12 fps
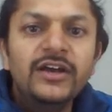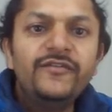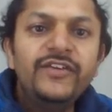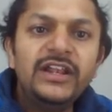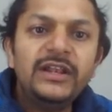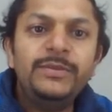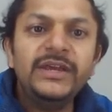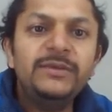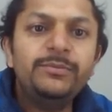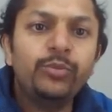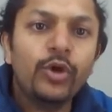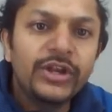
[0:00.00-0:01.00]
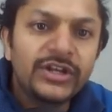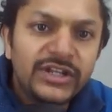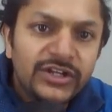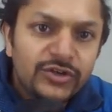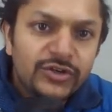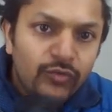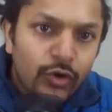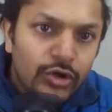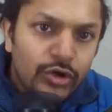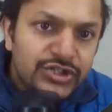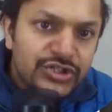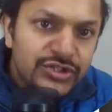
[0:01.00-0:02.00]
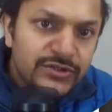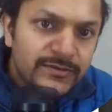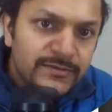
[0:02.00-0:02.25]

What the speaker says: will be pointing towards